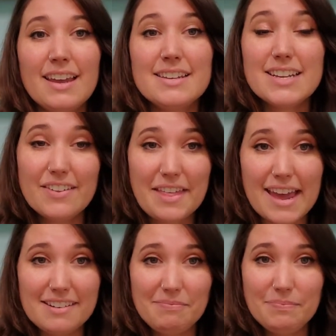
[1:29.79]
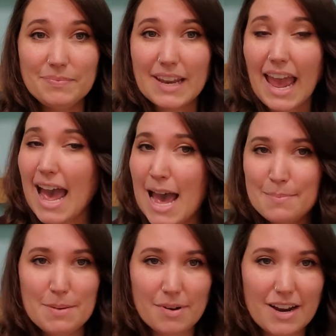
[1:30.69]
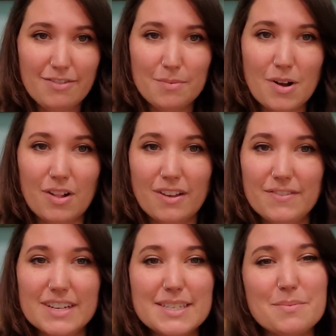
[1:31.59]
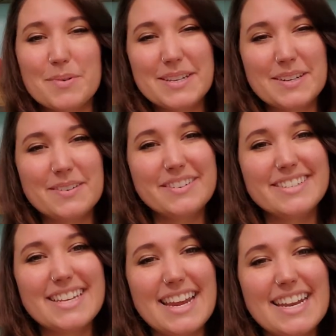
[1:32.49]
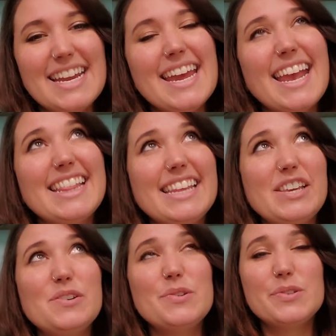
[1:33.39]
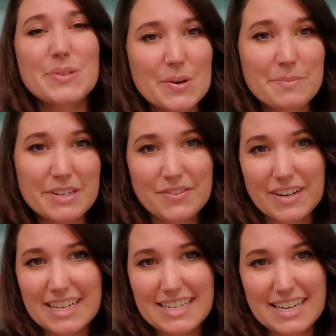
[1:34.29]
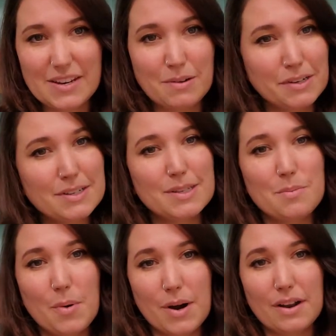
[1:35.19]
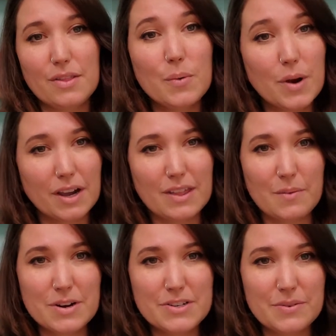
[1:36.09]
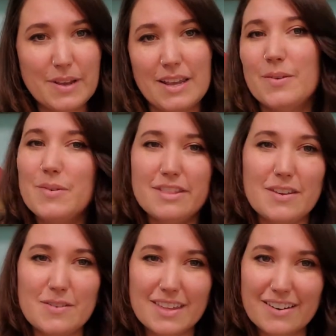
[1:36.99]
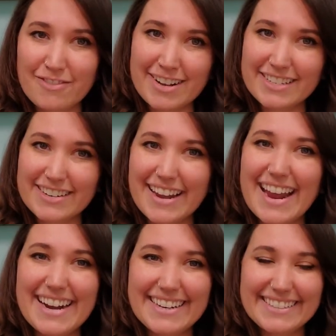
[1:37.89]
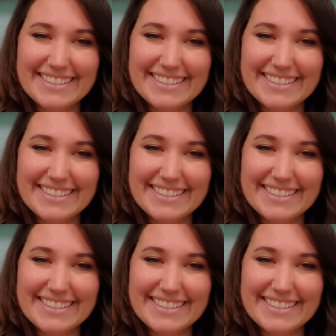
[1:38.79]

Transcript: Till then, happy Pride from all of us at Boys and Girls Aid, and thank you so much for continuing to support the work that we're doing with youth in foster care.